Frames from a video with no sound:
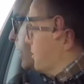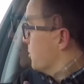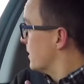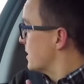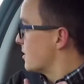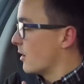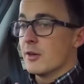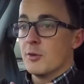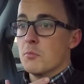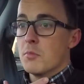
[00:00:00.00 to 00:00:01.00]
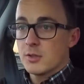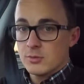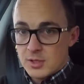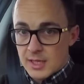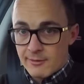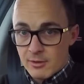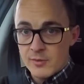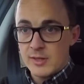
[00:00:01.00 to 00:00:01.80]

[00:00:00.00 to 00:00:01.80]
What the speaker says: but it's not a new model to Land Rover.